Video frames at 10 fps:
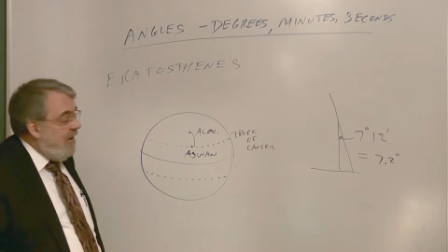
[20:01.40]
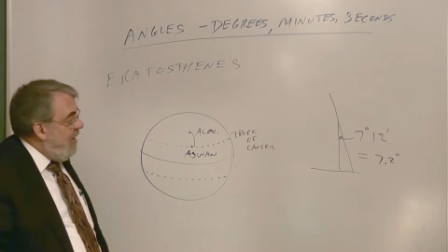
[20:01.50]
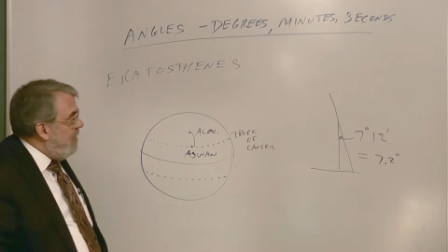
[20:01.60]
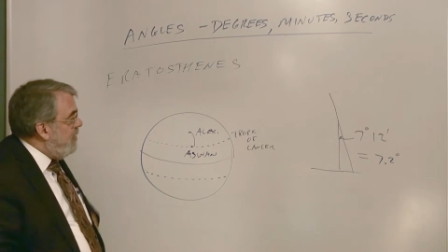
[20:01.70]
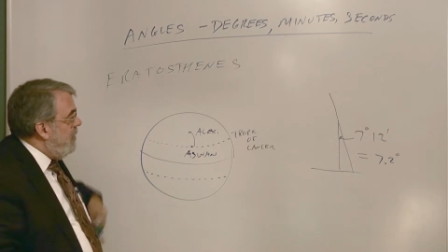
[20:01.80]
and
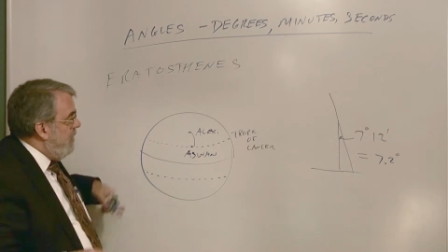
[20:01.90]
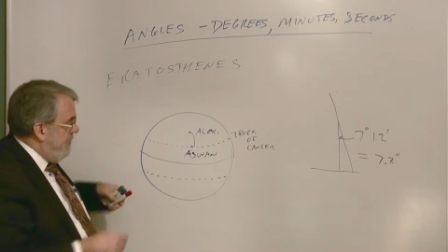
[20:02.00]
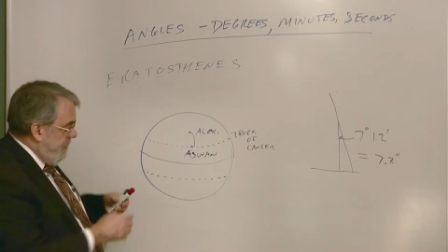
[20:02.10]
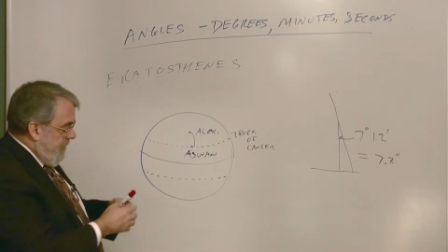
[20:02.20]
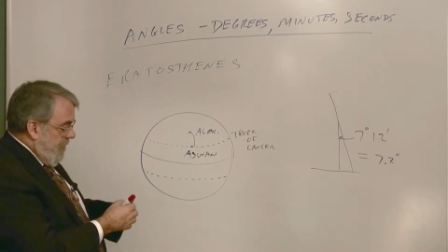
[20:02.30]

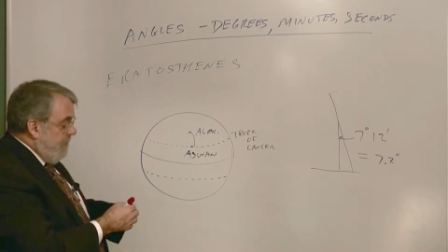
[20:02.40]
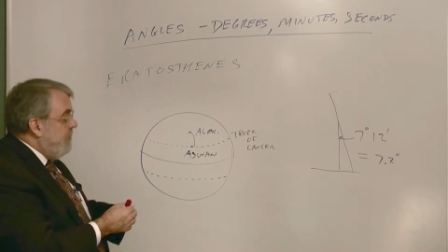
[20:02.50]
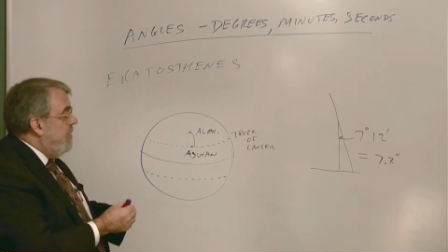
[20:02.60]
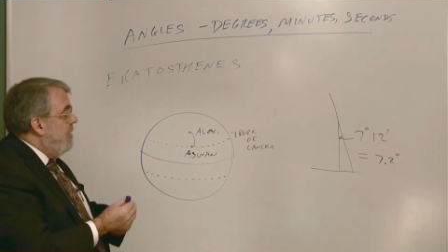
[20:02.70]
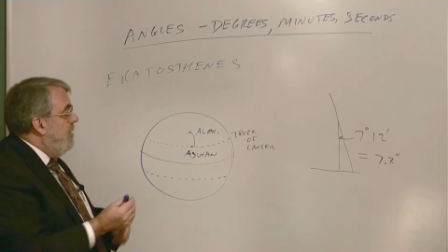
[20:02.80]
Aswan,
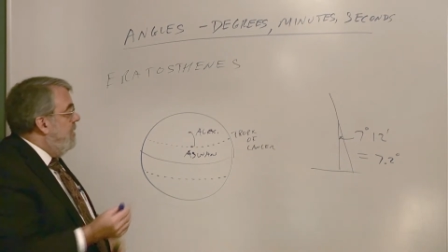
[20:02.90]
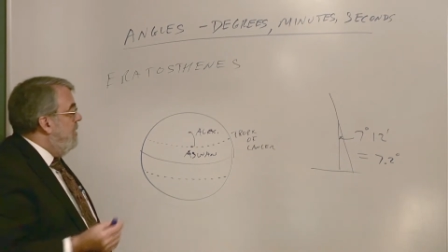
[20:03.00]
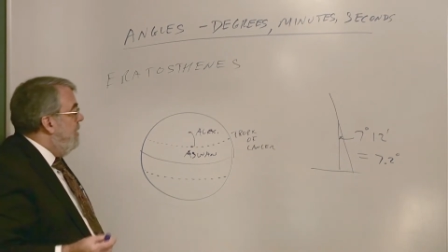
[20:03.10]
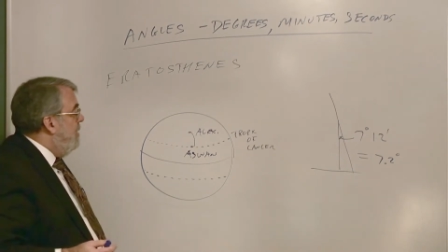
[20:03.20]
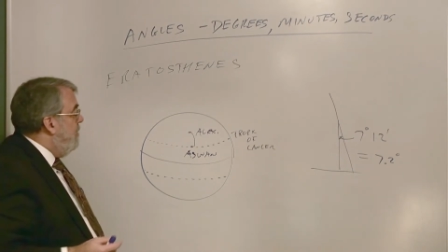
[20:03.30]

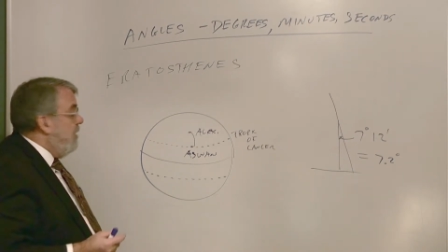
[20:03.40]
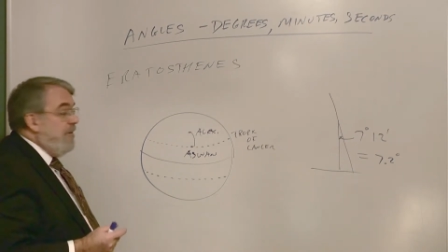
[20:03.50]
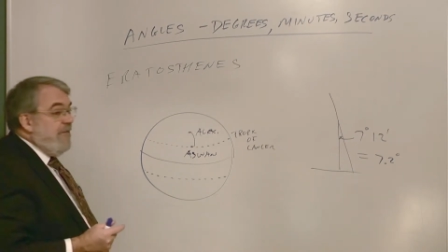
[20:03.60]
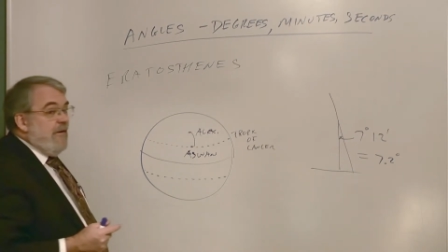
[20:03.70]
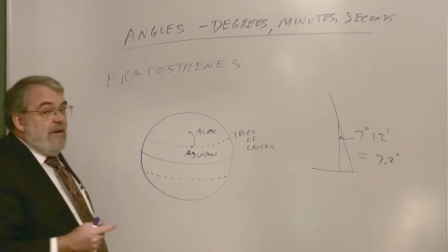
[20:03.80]
we
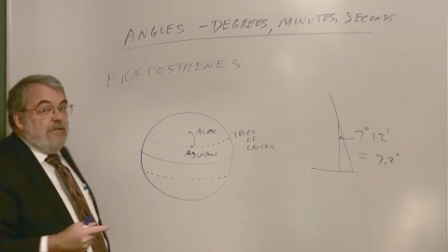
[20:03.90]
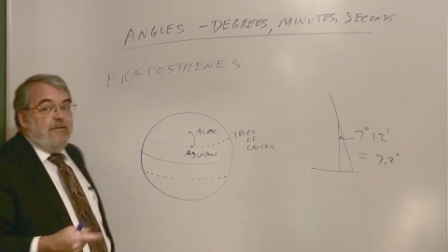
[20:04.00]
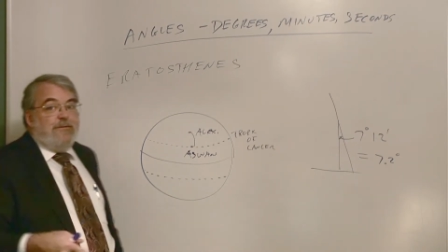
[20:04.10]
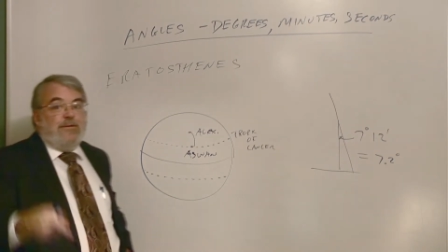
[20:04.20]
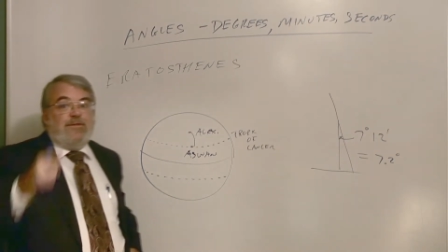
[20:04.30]
could figure out
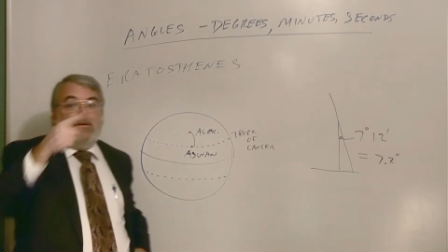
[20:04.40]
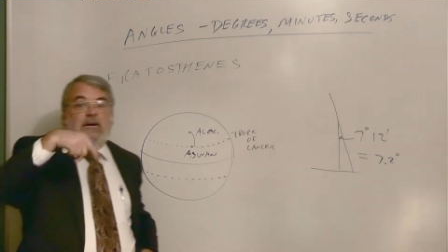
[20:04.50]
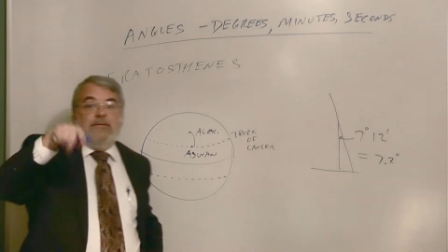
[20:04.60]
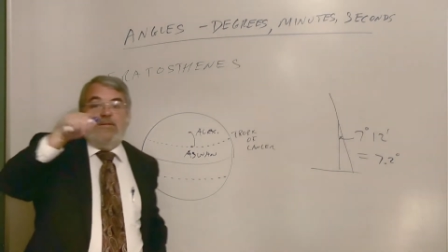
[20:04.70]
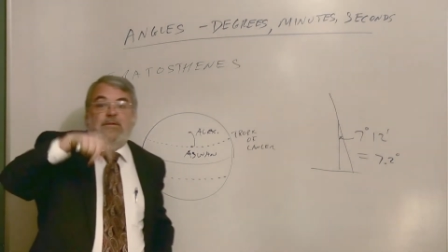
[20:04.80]
the full
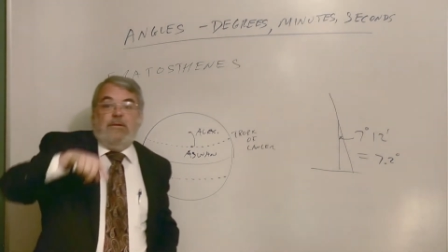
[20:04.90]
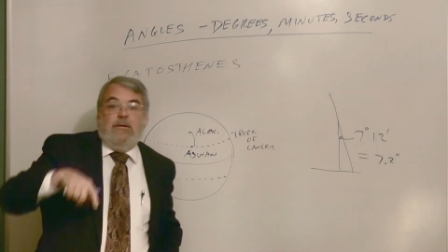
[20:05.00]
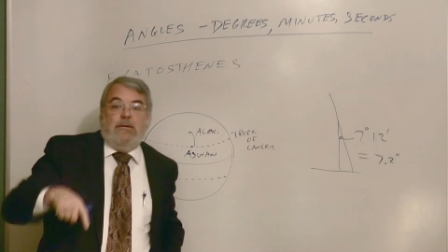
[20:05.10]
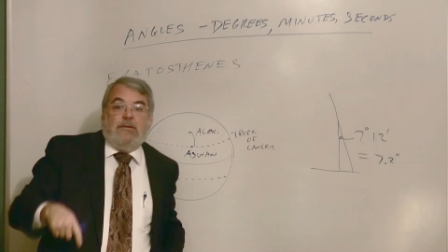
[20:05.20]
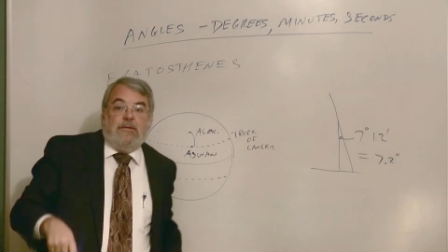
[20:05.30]
circumference of the
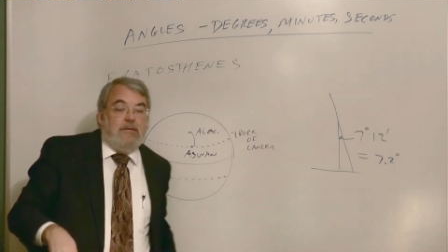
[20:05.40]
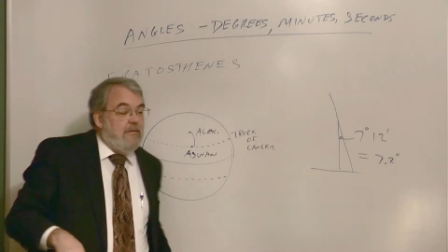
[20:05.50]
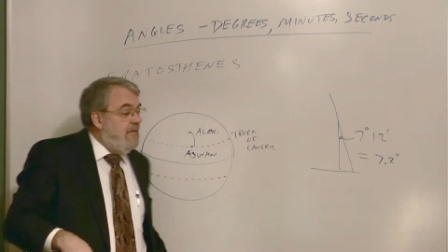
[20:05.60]
Earth.